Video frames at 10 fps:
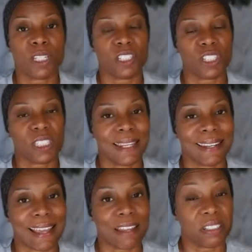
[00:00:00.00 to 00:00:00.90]
just
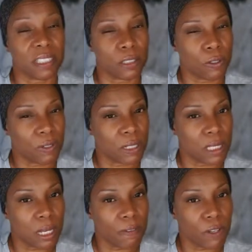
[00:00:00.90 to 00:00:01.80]
cannot release over the
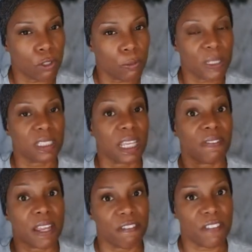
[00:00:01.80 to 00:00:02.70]
telephone because they have
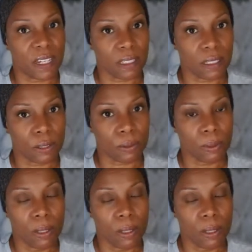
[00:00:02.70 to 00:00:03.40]
not vetted you.